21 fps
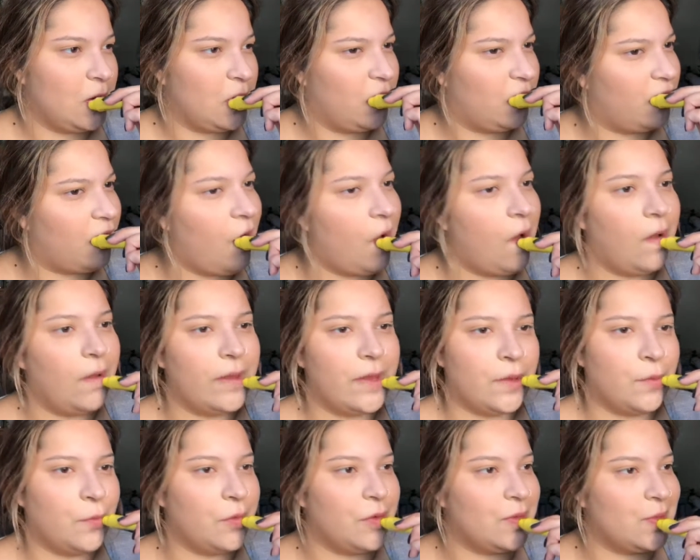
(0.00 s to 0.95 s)
fall
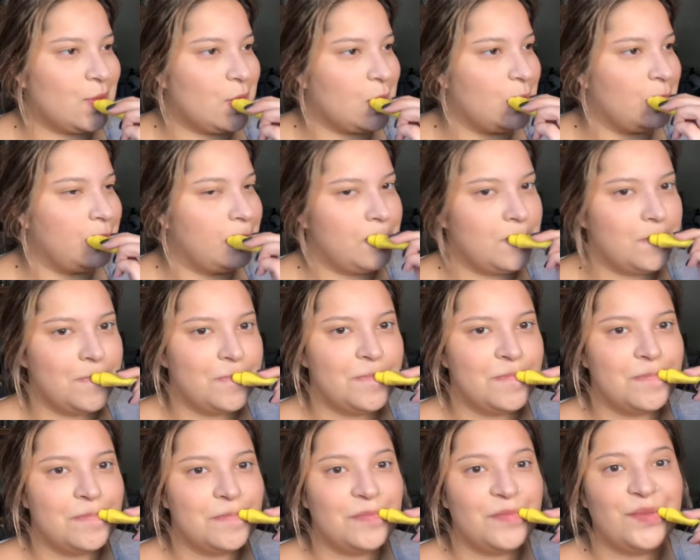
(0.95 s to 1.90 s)
and winter
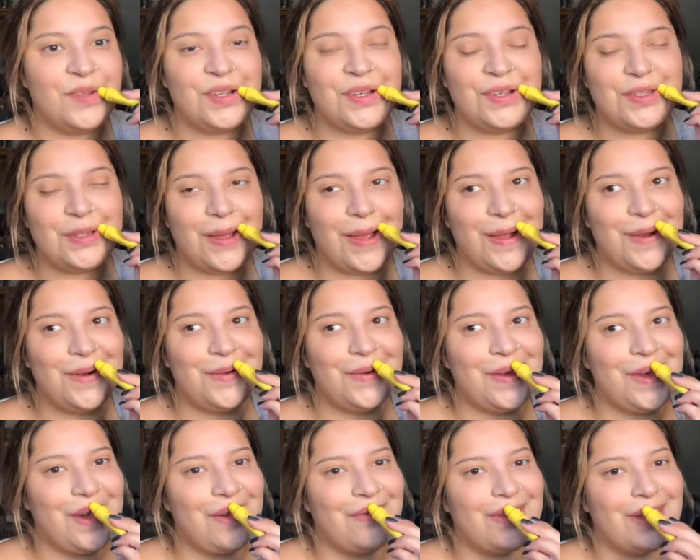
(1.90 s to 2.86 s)
because I don't
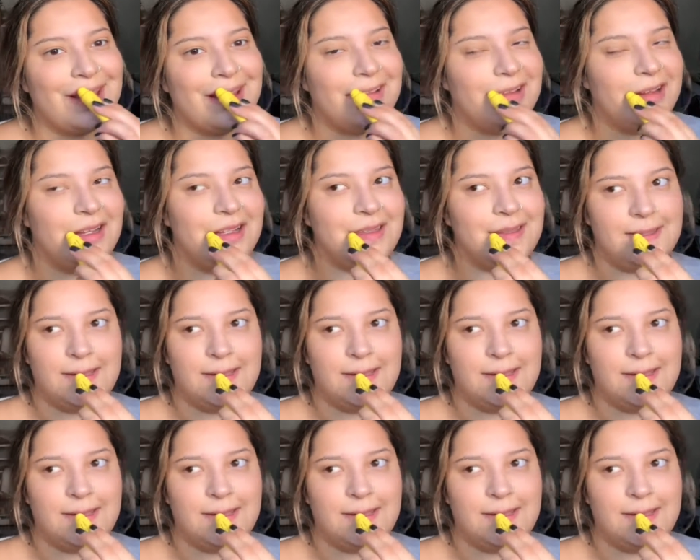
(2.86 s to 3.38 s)
have that here. It's